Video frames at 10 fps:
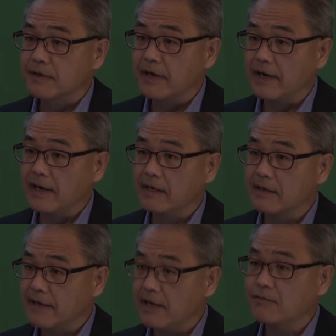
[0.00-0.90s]
okay, and
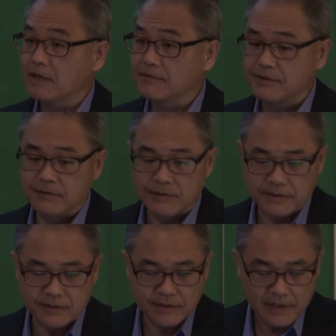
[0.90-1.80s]
the K-12
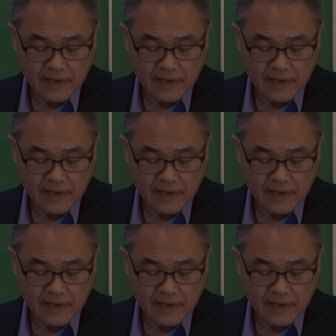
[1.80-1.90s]
students.